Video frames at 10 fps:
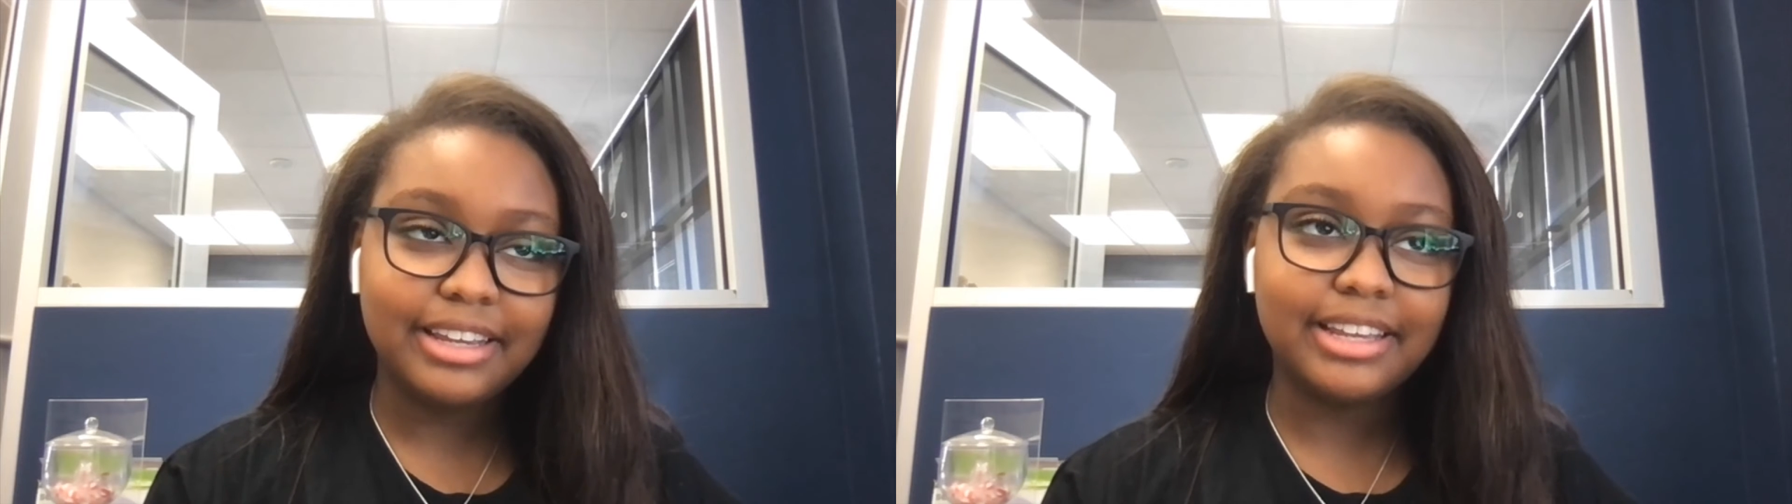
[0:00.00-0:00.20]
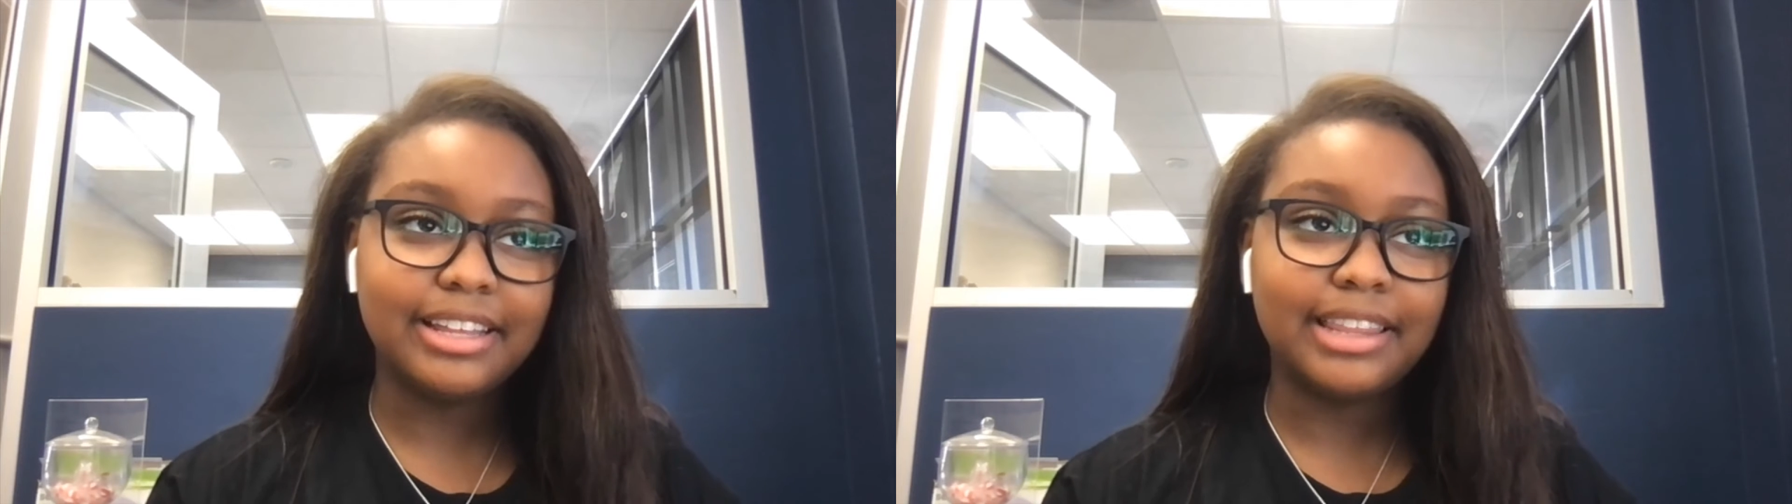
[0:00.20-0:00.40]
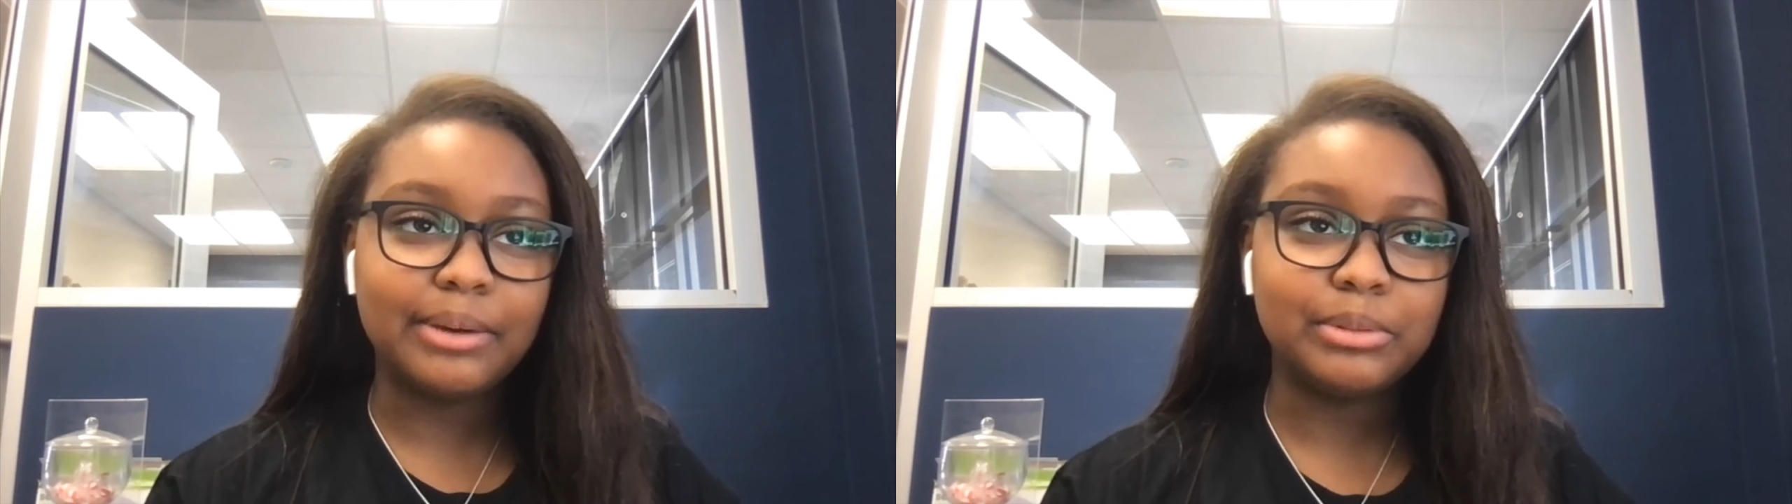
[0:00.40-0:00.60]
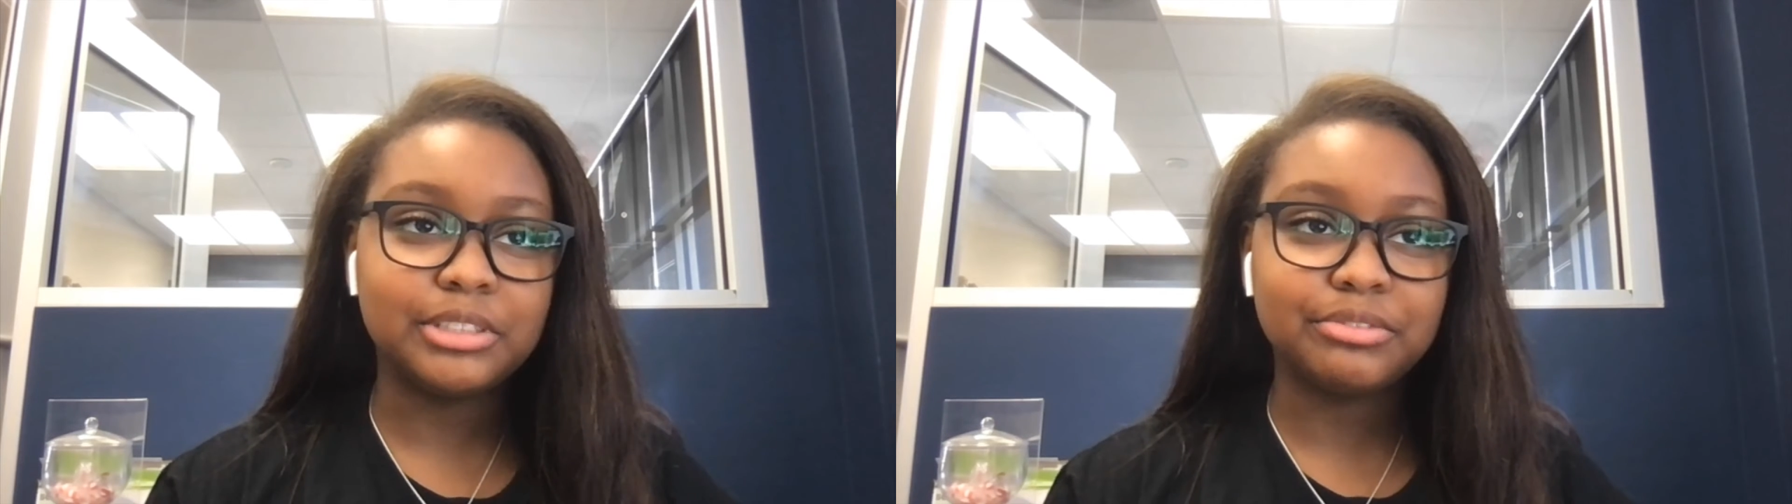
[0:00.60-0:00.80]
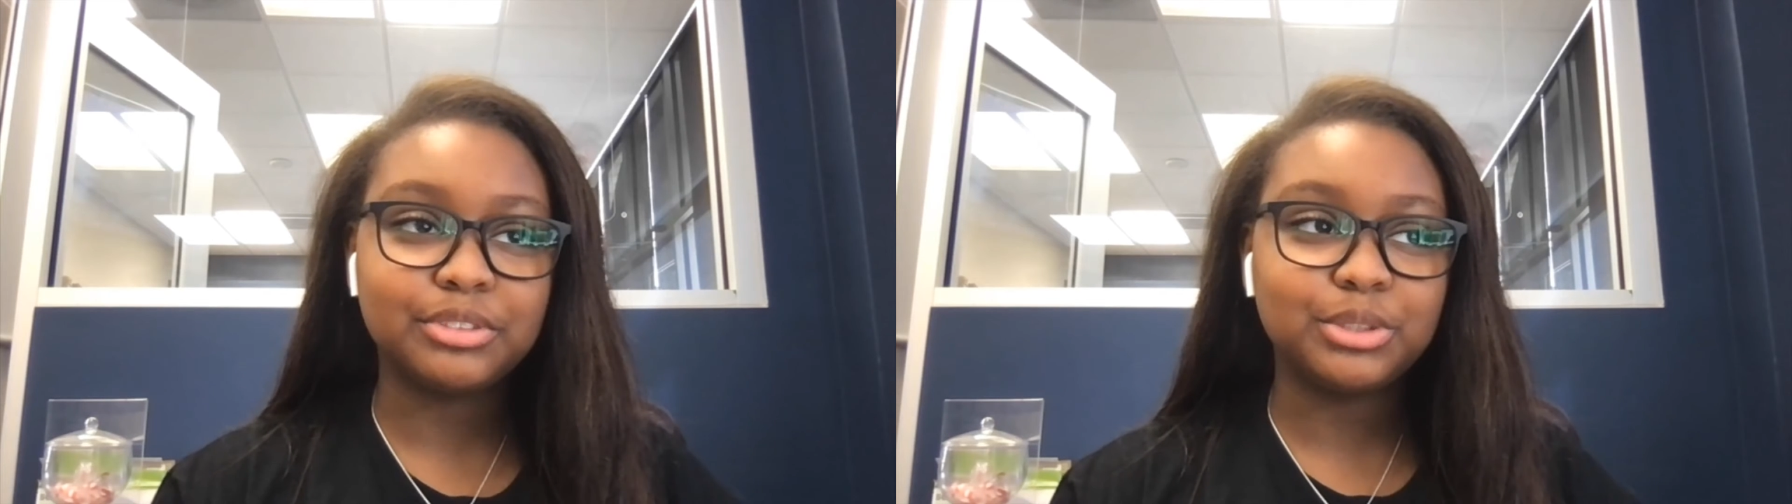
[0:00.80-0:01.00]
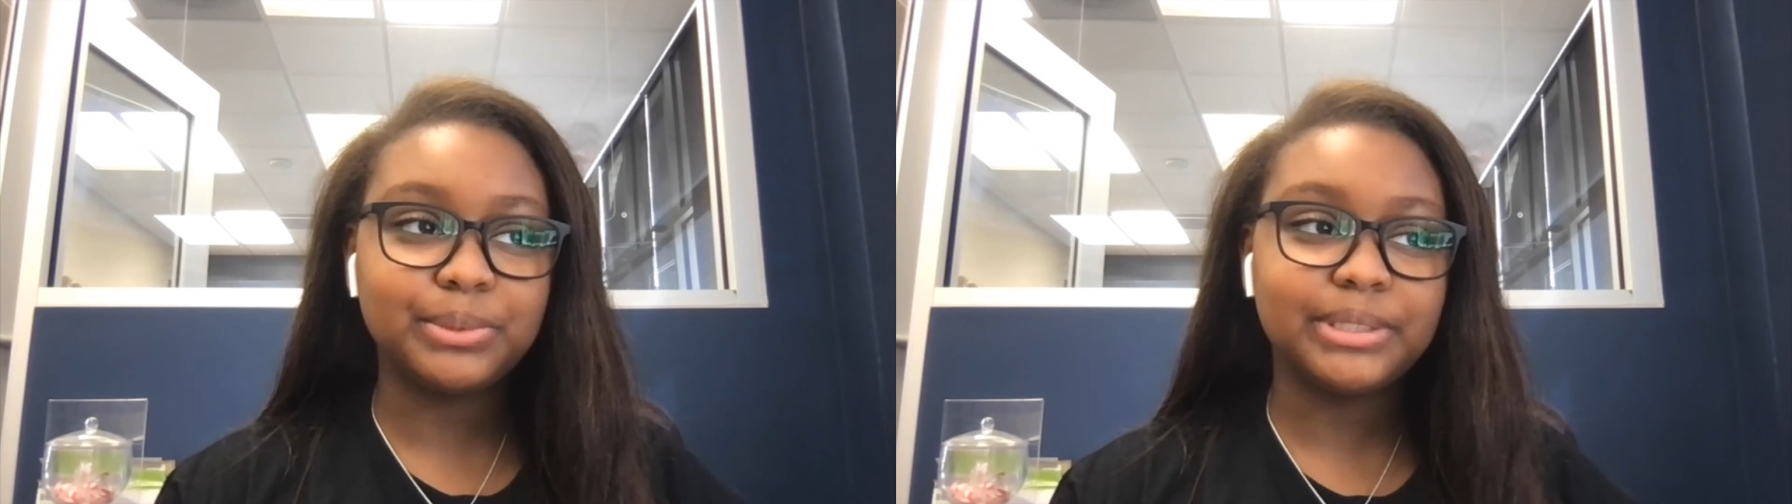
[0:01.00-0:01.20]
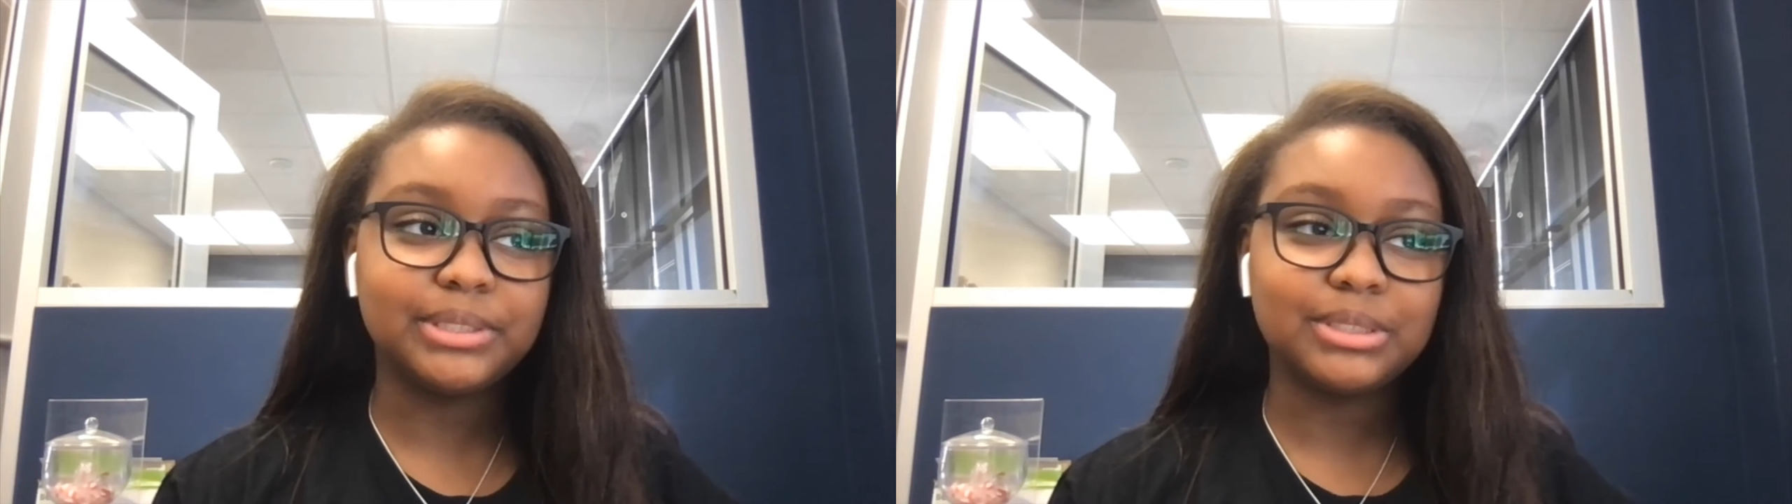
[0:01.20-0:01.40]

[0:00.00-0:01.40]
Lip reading: and that was a first week of